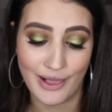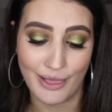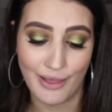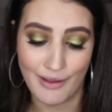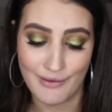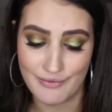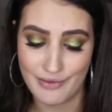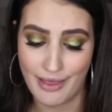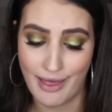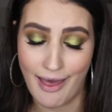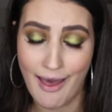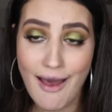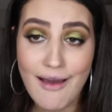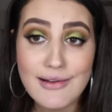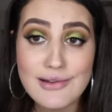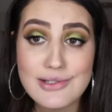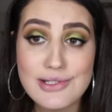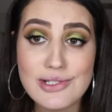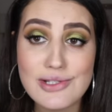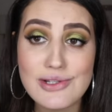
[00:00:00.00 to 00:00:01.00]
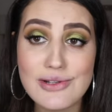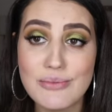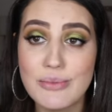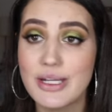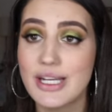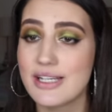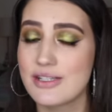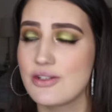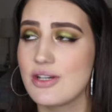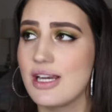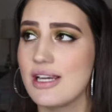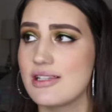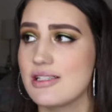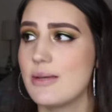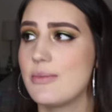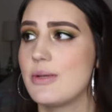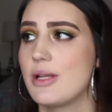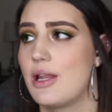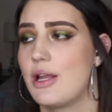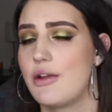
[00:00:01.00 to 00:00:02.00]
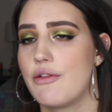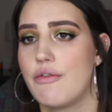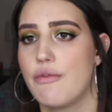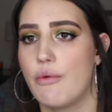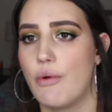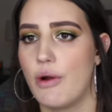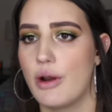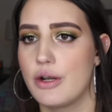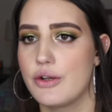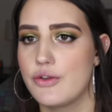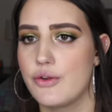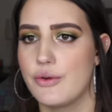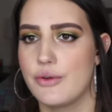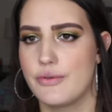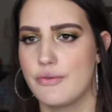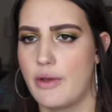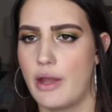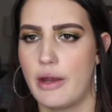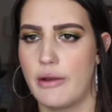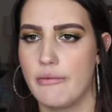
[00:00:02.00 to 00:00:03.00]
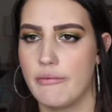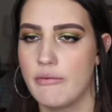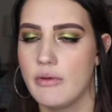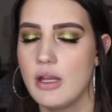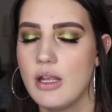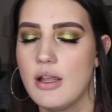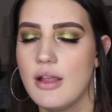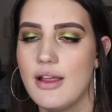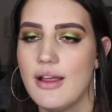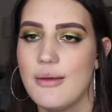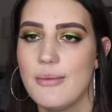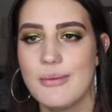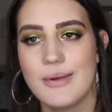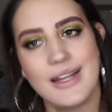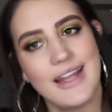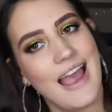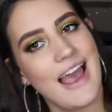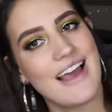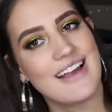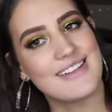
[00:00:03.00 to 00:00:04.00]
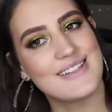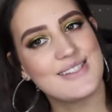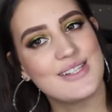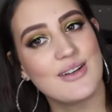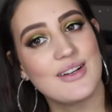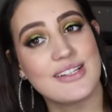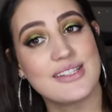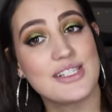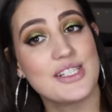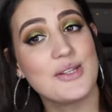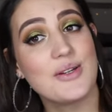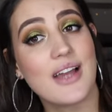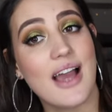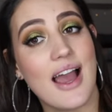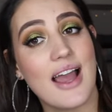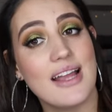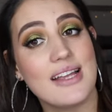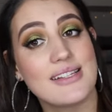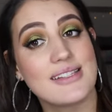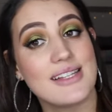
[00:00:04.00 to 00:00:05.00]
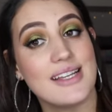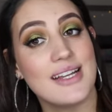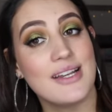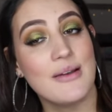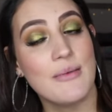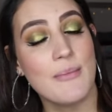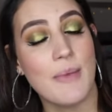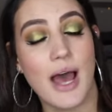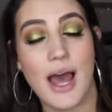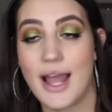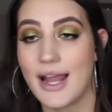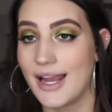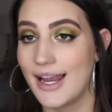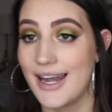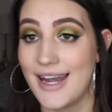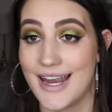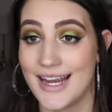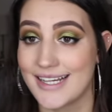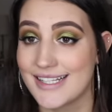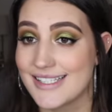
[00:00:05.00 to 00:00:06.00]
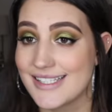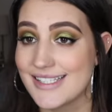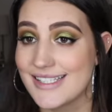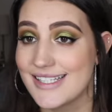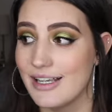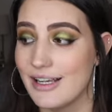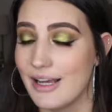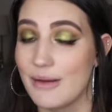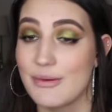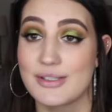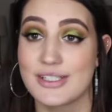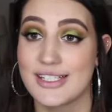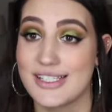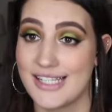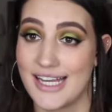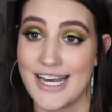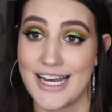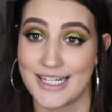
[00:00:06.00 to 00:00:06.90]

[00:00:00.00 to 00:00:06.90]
Love that. But yesterday I slept at like 4, so it's fine. But yeah, so I'll see you guys in my next, I was gonna say